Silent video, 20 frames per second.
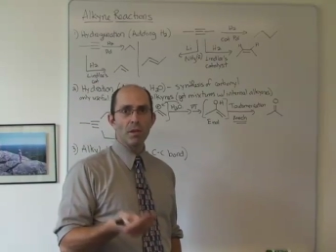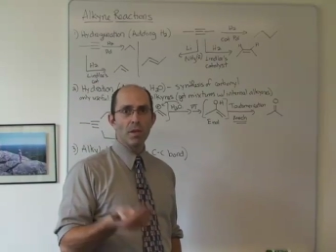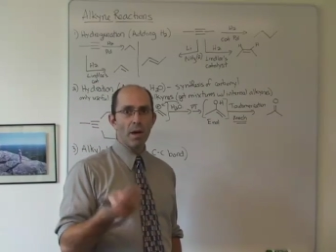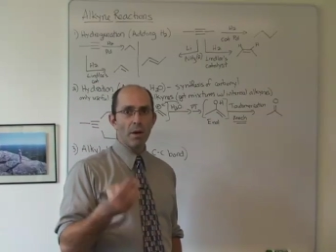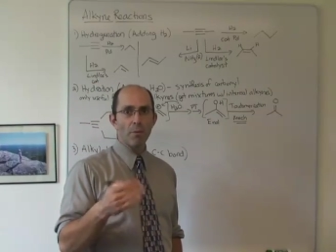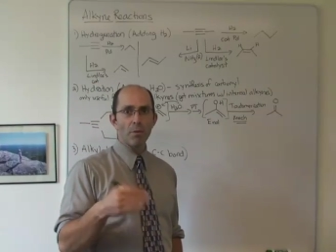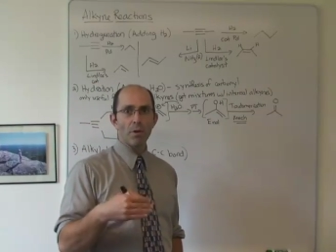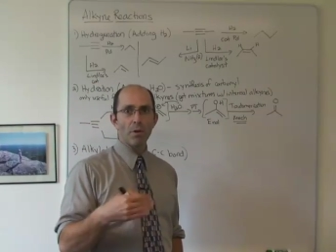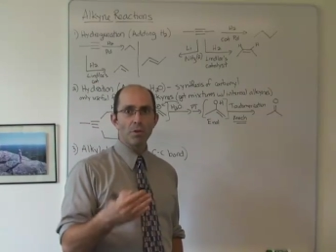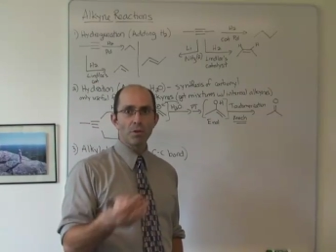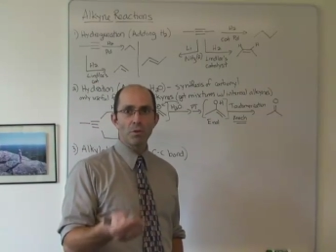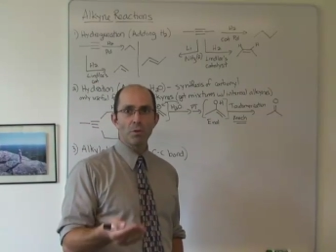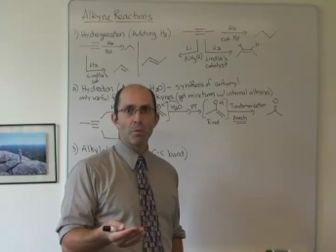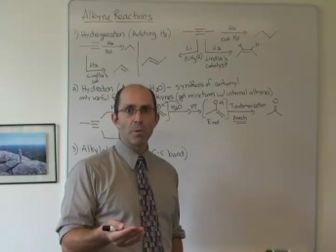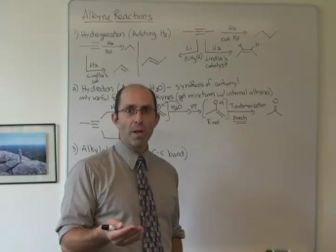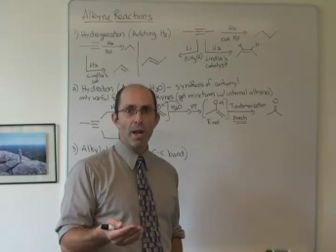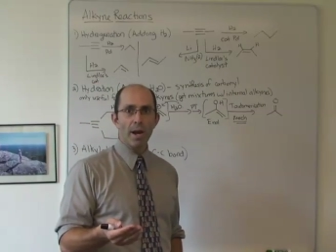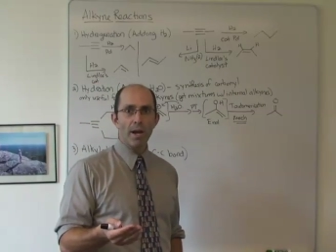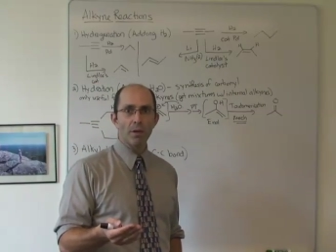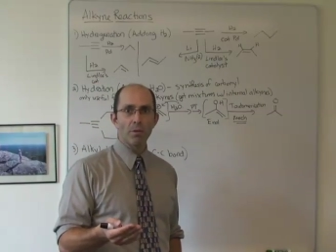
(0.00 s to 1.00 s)
that would also
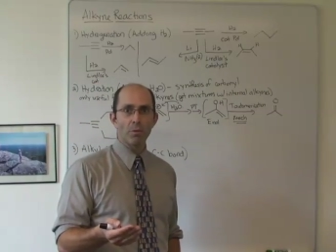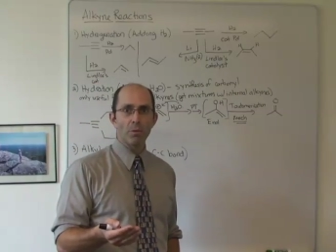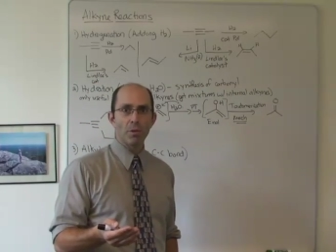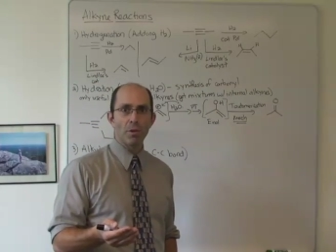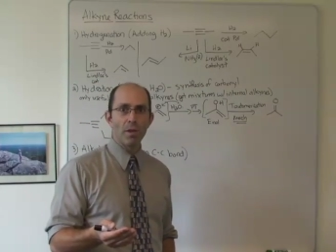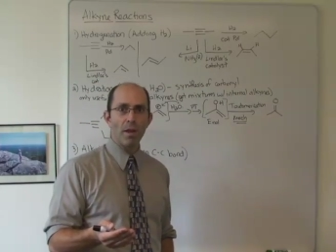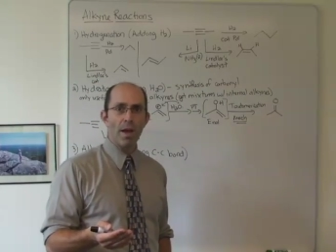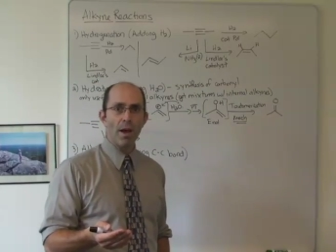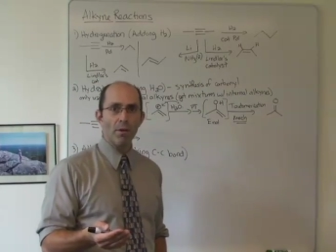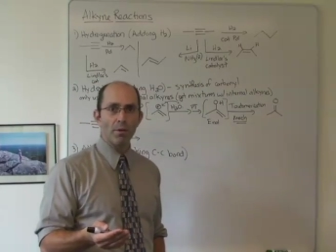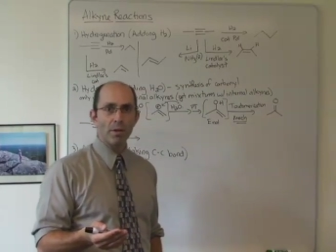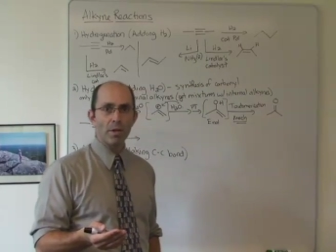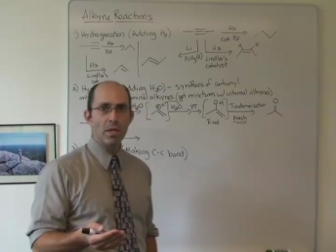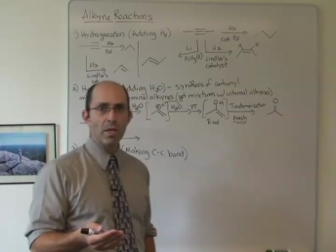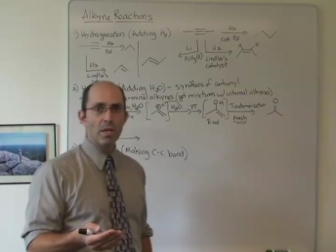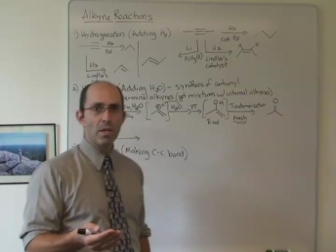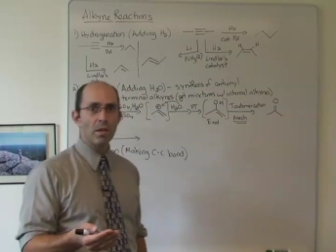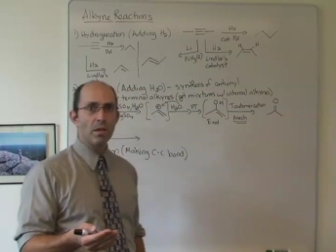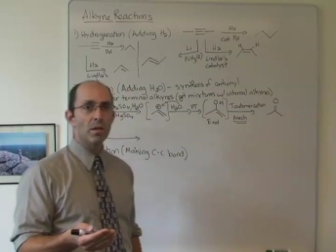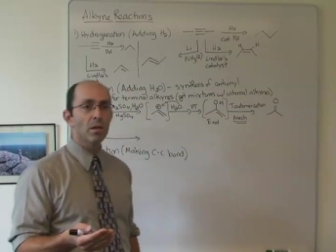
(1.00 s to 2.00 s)
react with an
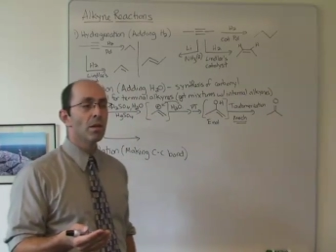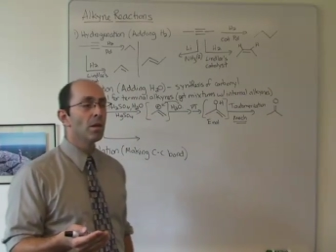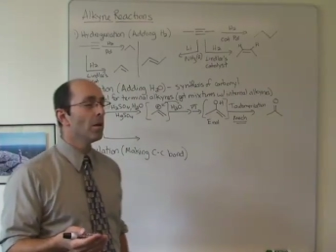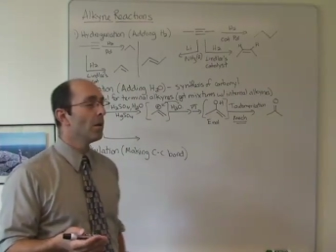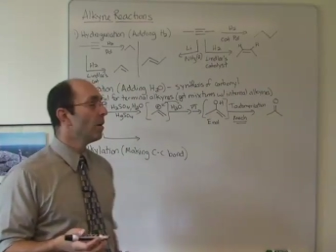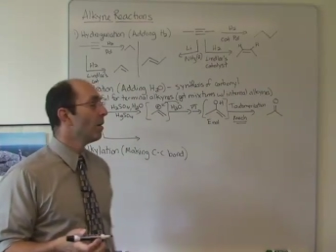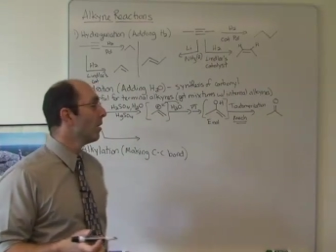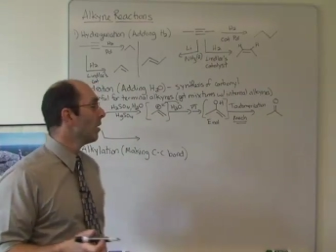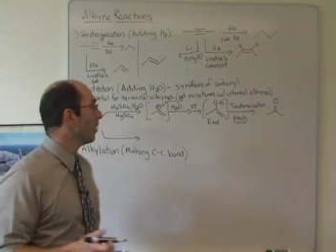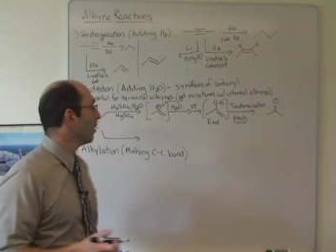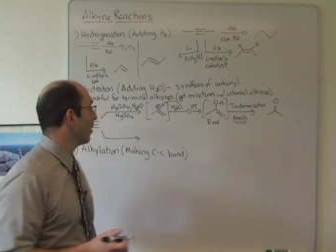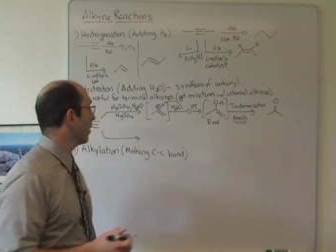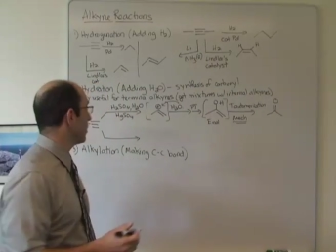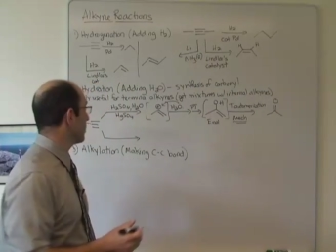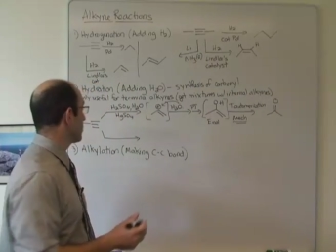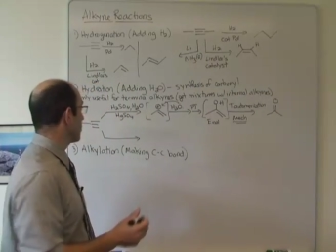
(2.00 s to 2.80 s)
alkene, right?